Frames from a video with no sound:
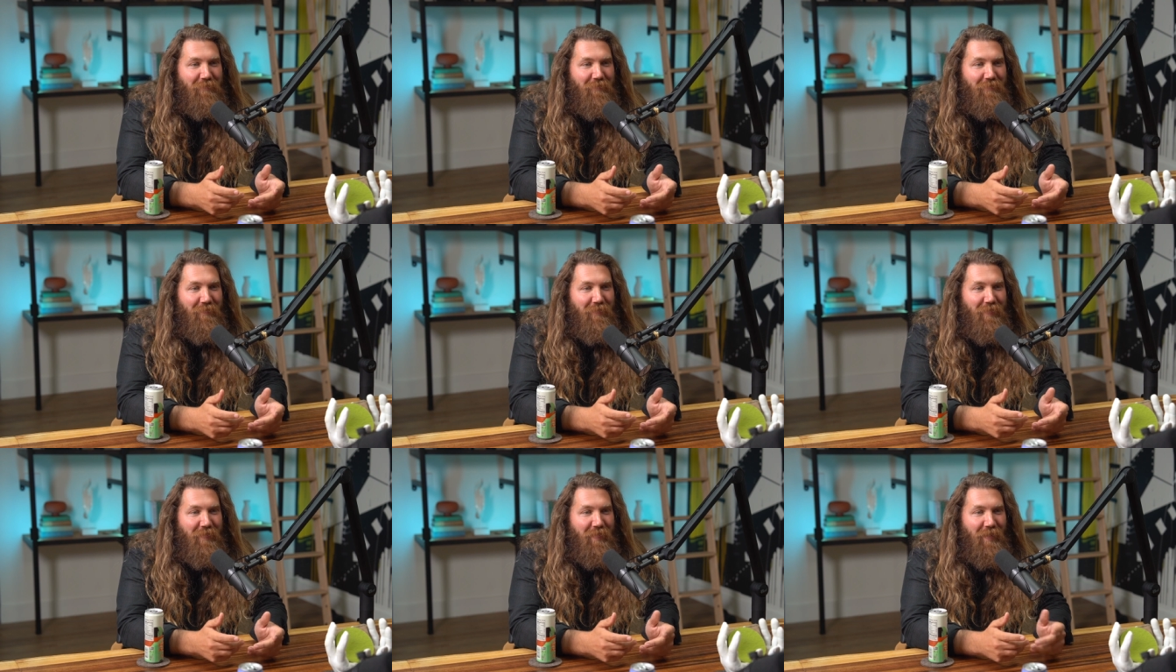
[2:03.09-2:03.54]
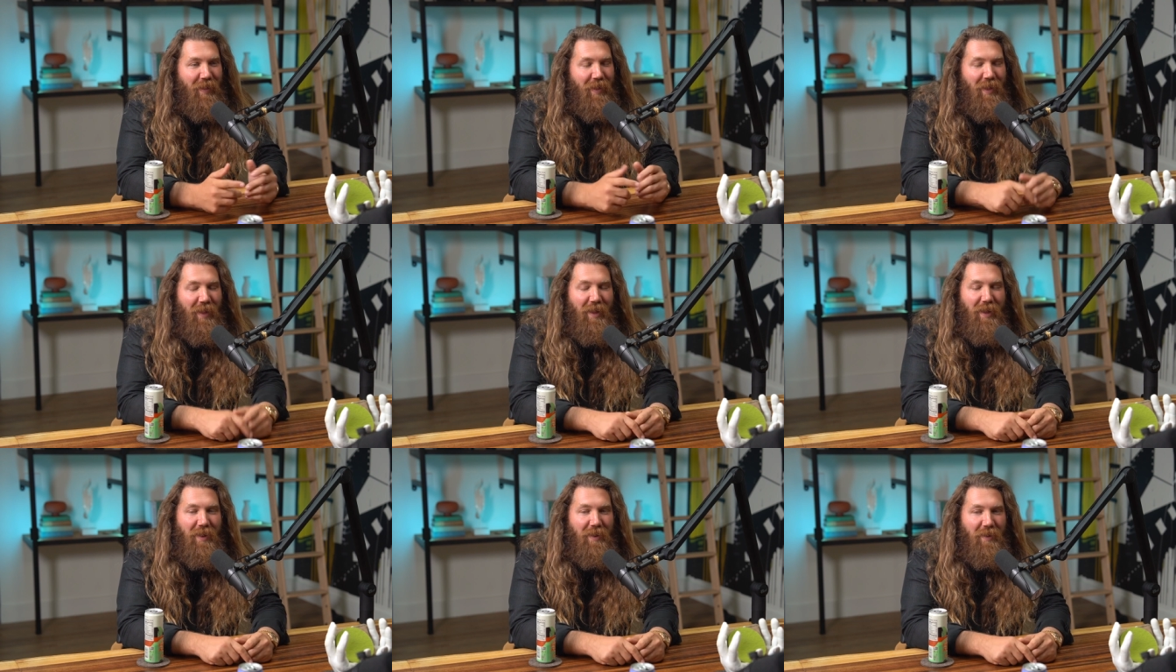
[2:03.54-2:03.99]
Okay.
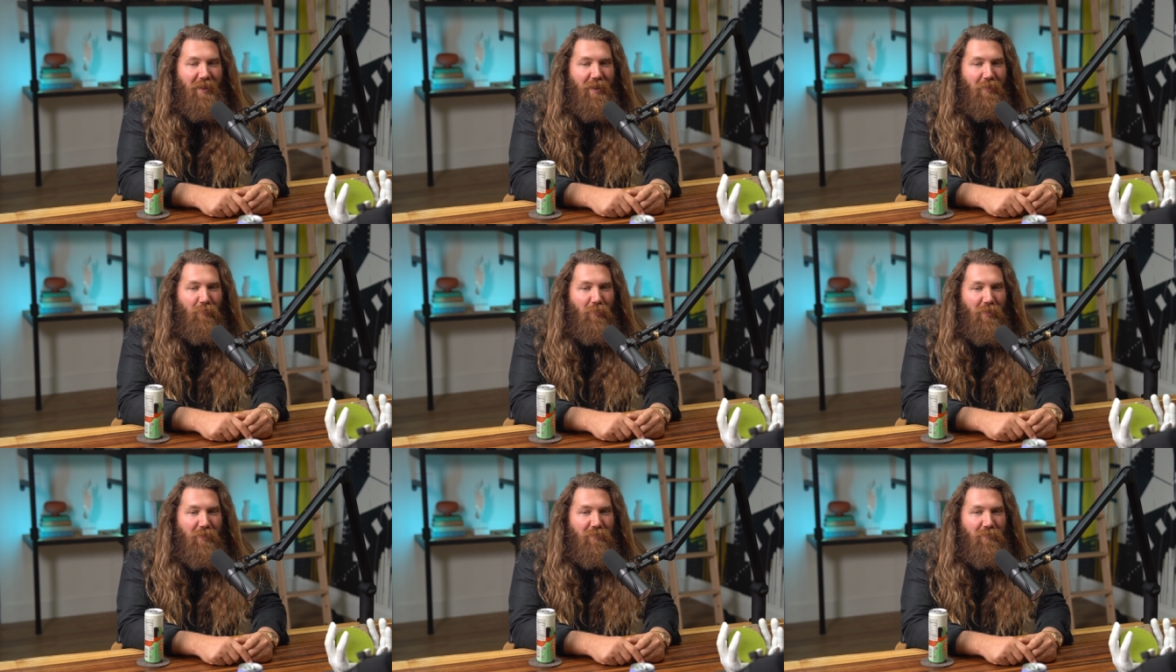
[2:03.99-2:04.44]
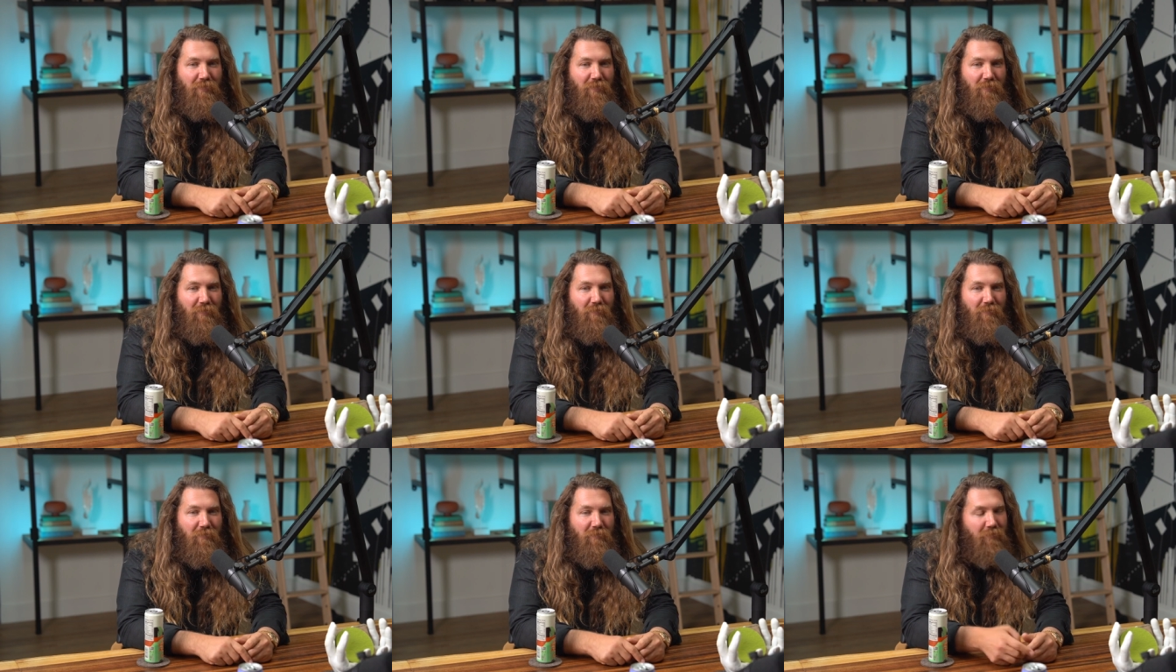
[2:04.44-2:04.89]
And I wanted
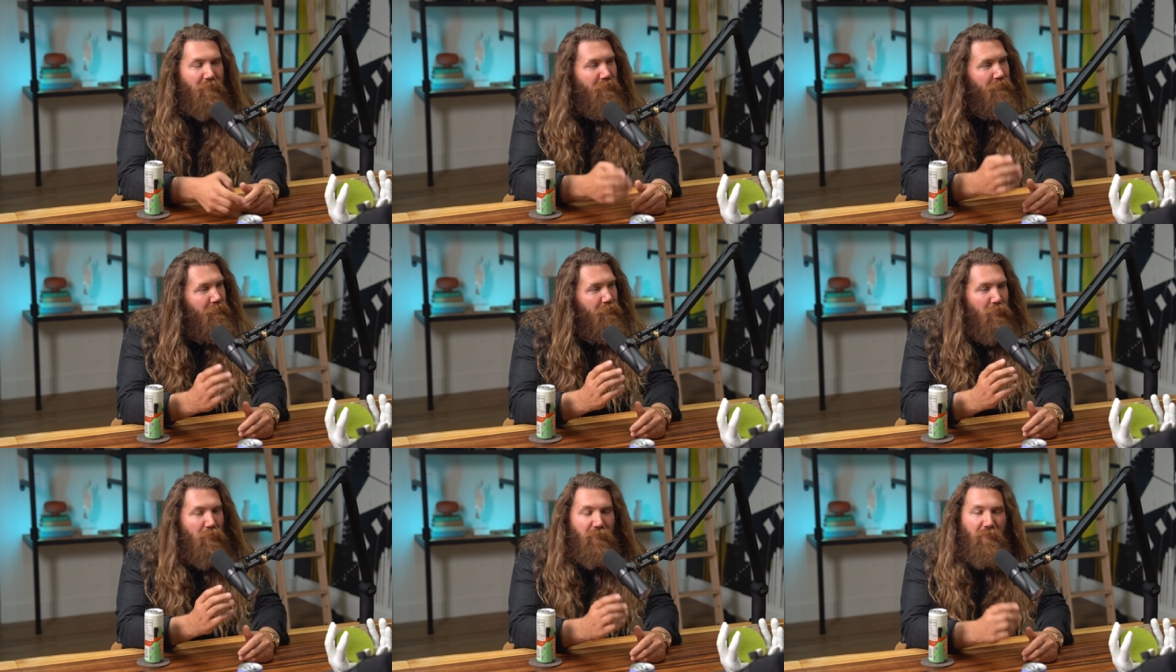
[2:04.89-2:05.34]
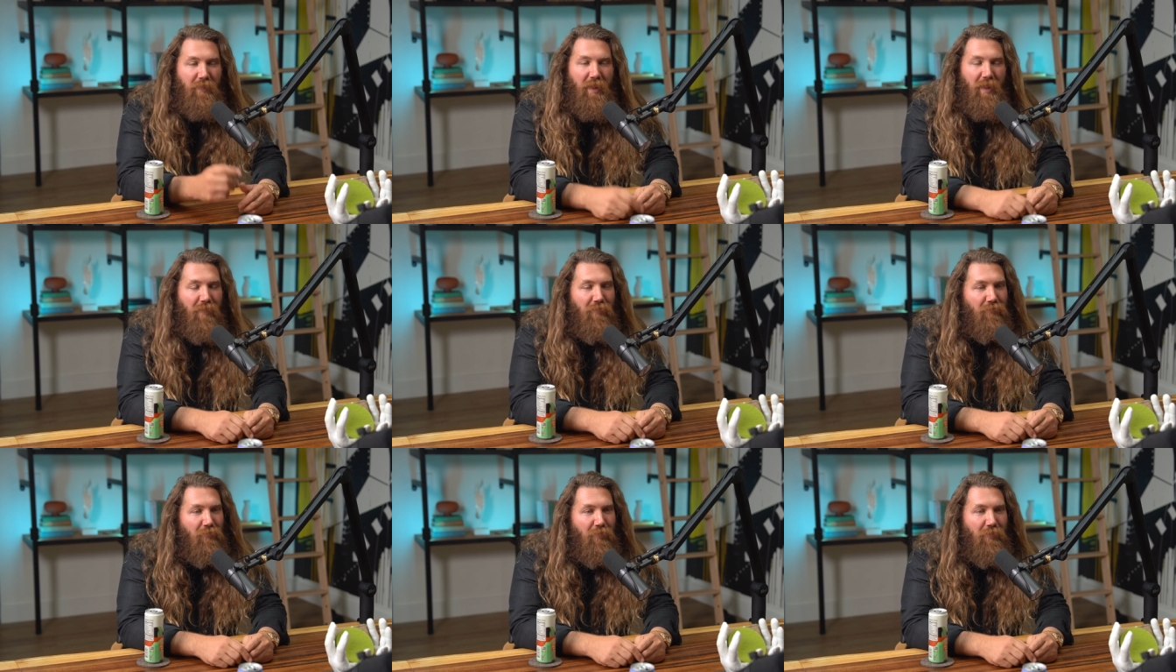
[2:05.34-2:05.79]
to move to
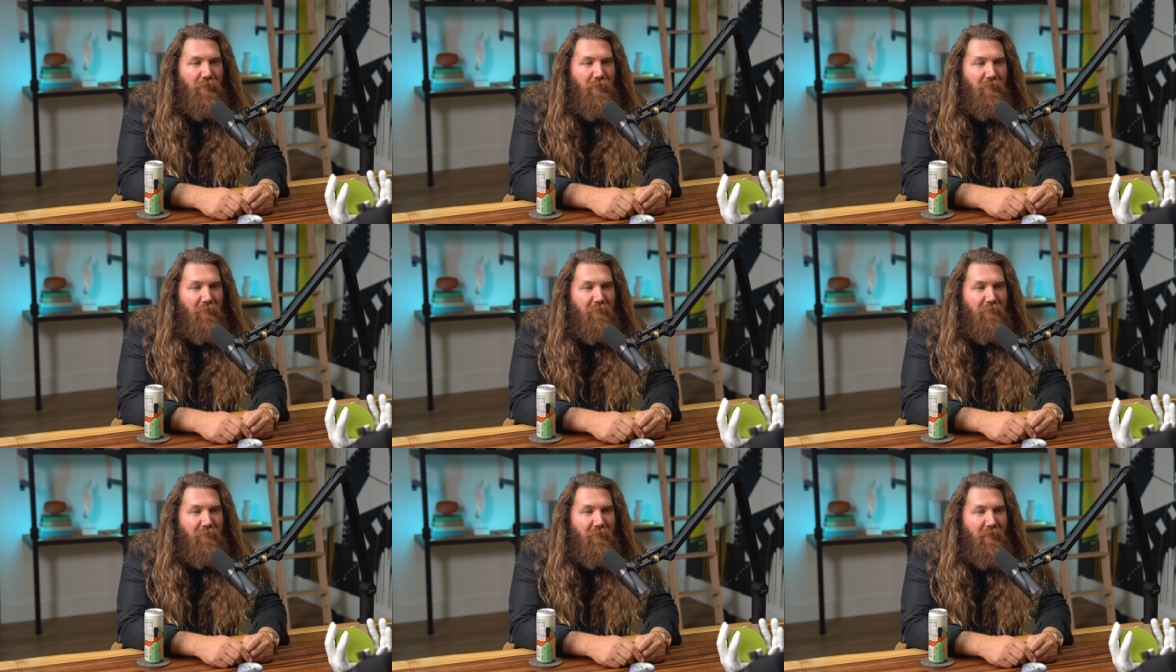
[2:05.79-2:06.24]
California.